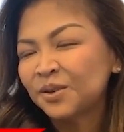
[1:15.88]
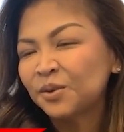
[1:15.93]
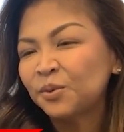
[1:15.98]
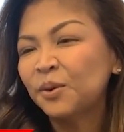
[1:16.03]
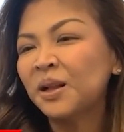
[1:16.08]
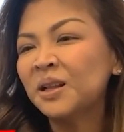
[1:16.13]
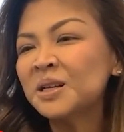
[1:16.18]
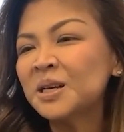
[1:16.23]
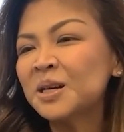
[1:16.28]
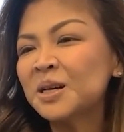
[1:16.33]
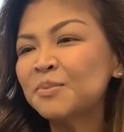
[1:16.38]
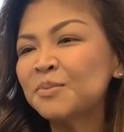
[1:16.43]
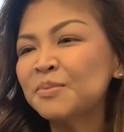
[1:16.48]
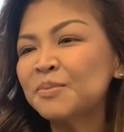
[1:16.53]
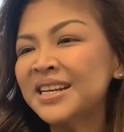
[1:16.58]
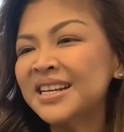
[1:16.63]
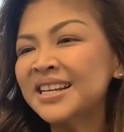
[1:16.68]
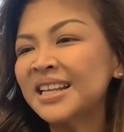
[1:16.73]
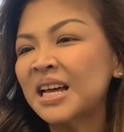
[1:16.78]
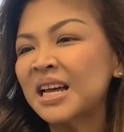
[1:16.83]
Welcome,
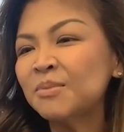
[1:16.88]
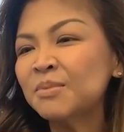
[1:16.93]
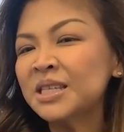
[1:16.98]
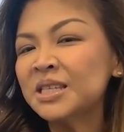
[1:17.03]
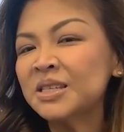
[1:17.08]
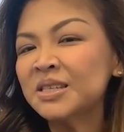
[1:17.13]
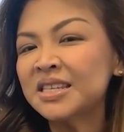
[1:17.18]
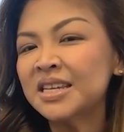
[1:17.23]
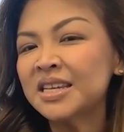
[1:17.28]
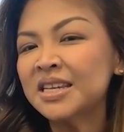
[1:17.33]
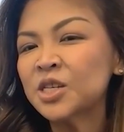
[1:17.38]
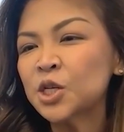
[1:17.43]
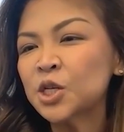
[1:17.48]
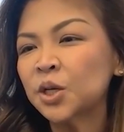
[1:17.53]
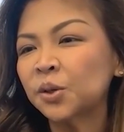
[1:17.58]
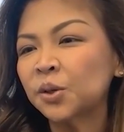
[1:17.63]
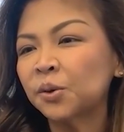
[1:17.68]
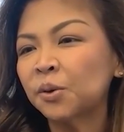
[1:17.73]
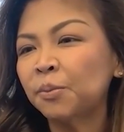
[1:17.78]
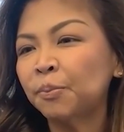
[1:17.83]
and allow me to teach
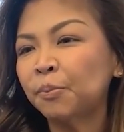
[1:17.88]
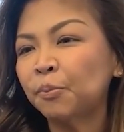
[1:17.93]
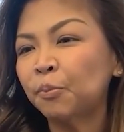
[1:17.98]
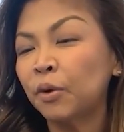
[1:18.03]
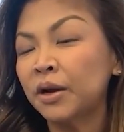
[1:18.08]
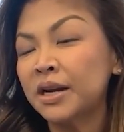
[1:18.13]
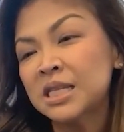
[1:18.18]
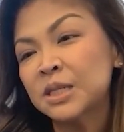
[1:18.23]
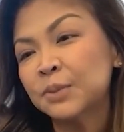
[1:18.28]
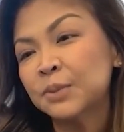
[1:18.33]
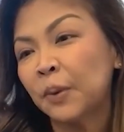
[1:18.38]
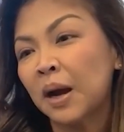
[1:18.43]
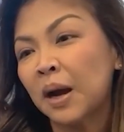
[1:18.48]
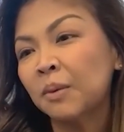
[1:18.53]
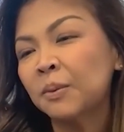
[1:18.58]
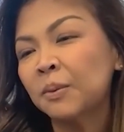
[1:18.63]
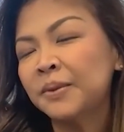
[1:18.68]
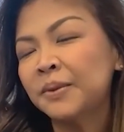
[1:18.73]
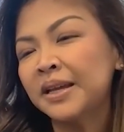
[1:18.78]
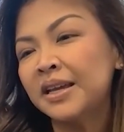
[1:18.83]
you what is
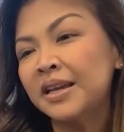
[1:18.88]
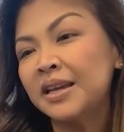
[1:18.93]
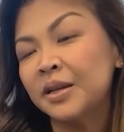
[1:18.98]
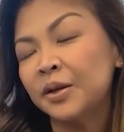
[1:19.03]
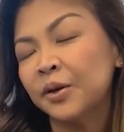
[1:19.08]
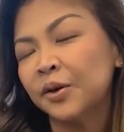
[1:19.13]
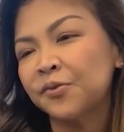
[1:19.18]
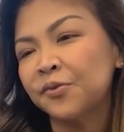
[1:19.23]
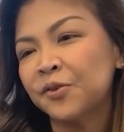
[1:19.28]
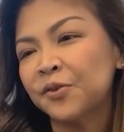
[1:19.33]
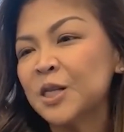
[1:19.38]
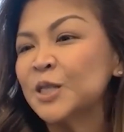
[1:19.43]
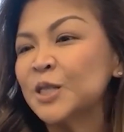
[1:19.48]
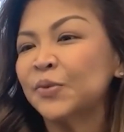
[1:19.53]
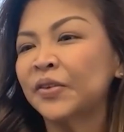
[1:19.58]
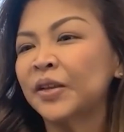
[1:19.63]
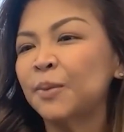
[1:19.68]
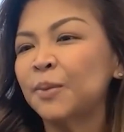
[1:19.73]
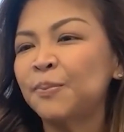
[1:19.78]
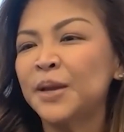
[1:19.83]
probably your
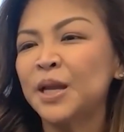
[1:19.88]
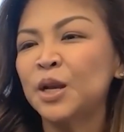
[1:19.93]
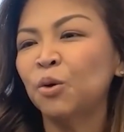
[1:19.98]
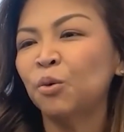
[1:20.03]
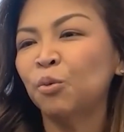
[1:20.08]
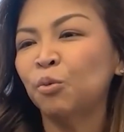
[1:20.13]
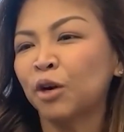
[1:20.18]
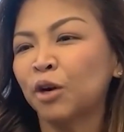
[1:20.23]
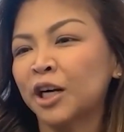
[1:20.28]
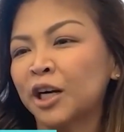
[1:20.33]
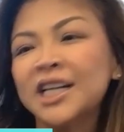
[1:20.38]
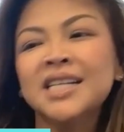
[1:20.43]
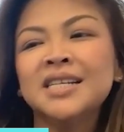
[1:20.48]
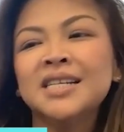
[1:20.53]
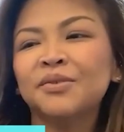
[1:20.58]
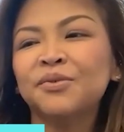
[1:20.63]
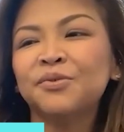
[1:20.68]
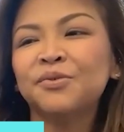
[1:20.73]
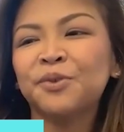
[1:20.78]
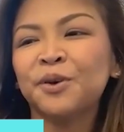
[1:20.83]
first Filipino word
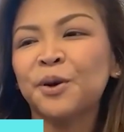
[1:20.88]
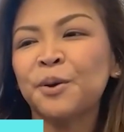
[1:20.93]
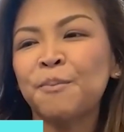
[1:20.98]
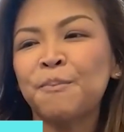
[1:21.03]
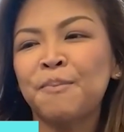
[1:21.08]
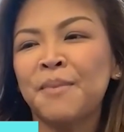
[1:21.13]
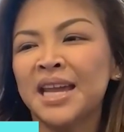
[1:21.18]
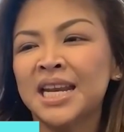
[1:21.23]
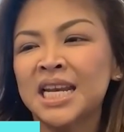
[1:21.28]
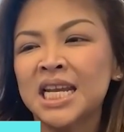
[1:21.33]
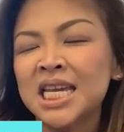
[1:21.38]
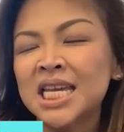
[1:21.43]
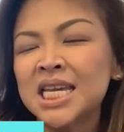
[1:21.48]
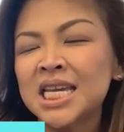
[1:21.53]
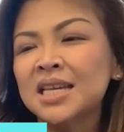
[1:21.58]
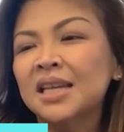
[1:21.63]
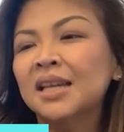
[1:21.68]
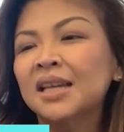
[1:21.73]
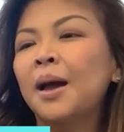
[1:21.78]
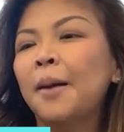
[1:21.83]
for
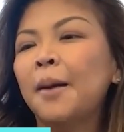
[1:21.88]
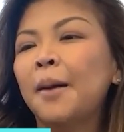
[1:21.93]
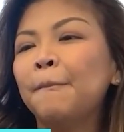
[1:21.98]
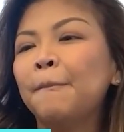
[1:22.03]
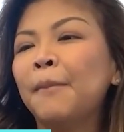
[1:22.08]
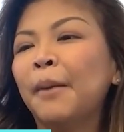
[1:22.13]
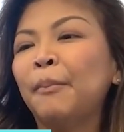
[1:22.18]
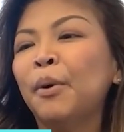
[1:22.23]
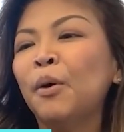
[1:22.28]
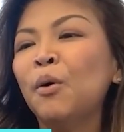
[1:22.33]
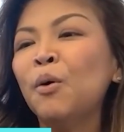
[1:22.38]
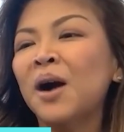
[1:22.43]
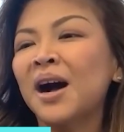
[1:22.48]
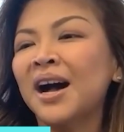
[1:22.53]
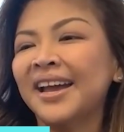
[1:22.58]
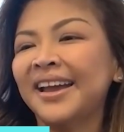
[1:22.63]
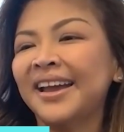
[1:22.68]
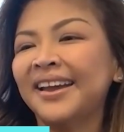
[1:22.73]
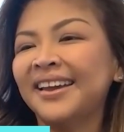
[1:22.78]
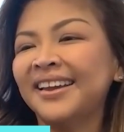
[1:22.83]
many,
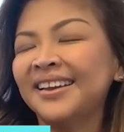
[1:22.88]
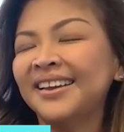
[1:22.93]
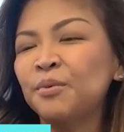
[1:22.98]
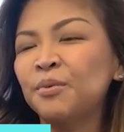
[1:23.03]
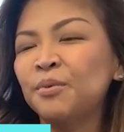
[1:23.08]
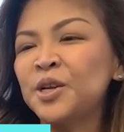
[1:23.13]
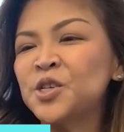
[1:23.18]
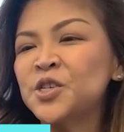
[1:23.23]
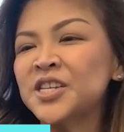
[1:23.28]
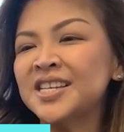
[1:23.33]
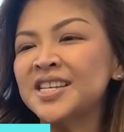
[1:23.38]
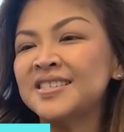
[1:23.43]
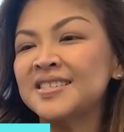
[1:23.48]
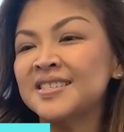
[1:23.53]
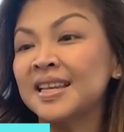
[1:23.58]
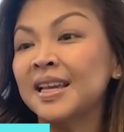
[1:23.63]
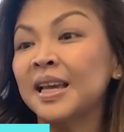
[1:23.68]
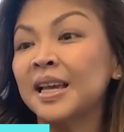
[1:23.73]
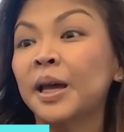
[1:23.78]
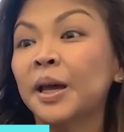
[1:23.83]
mabuhay, which
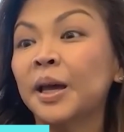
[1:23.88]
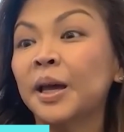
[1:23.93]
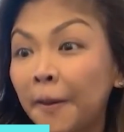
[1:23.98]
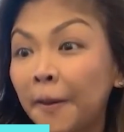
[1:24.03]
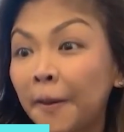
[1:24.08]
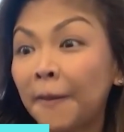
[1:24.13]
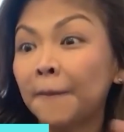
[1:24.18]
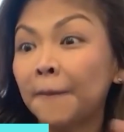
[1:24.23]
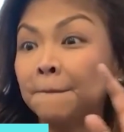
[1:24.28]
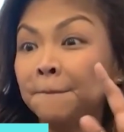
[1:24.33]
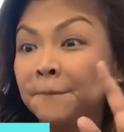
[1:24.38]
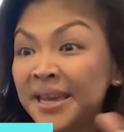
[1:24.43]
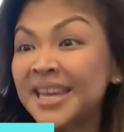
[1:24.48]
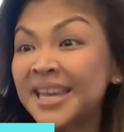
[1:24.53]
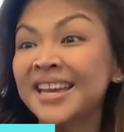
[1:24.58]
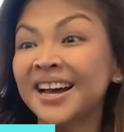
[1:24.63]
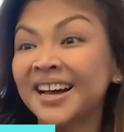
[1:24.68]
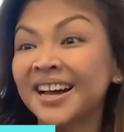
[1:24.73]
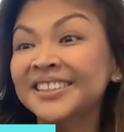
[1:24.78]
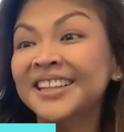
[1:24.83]
is
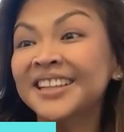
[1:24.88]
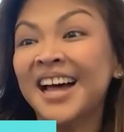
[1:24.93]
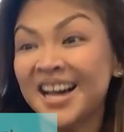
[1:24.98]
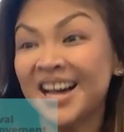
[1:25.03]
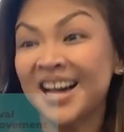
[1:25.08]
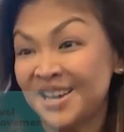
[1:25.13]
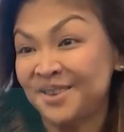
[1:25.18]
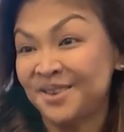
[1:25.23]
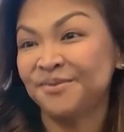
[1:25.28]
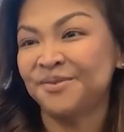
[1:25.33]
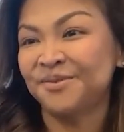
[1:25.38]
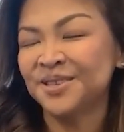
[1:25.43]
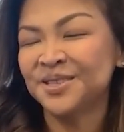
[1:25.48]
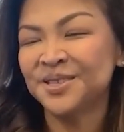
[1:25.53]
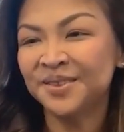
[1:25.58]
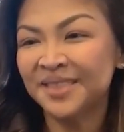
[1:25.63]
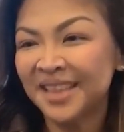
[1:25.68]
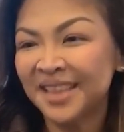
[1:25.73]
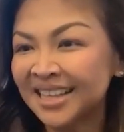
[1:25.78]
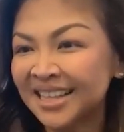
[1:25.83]
be alive.
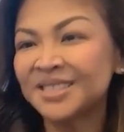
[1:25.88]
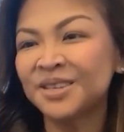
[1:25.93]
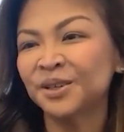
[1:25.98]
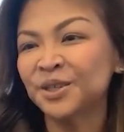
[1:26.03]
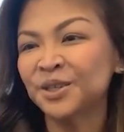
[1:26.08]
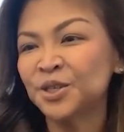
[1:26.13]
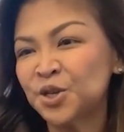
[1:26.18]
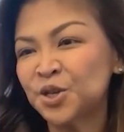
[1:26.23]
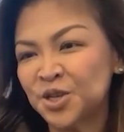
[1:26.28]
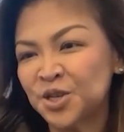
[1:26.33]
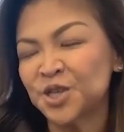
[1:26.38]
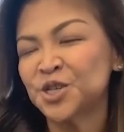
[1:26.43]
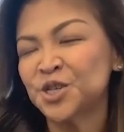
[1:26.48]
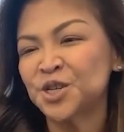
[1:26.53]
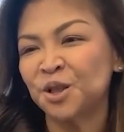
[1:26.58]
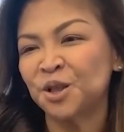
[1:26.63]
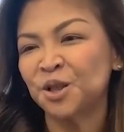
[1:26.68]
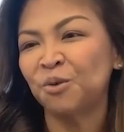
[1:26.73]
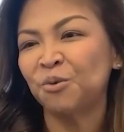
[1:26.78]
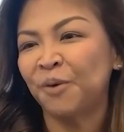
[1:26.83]
So that's our
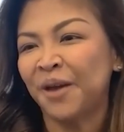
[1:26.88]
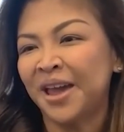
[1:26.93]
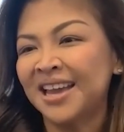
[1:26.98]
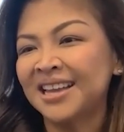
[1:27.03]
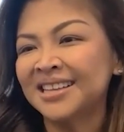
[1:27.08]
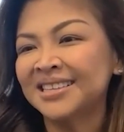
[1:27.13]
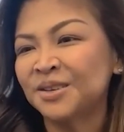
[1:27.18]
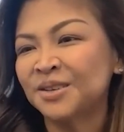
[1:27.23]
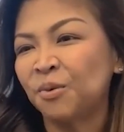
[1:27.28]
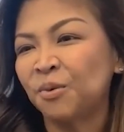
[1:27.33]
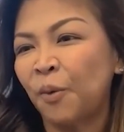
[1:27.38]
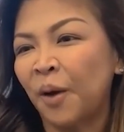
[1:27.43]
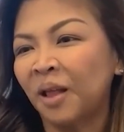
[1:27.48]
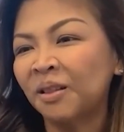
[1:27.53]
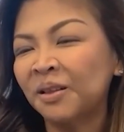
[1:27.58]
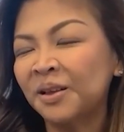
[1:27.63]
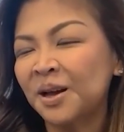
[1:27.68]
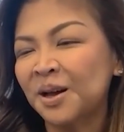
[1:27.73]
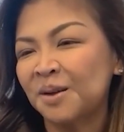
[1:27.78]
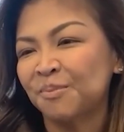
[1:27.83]
traditional way to
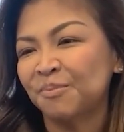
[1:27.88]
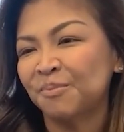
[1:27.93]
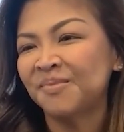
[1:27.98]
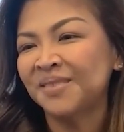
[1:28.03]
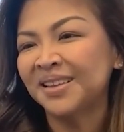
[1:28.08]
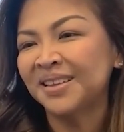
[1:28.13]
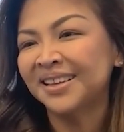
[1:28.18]
welcome.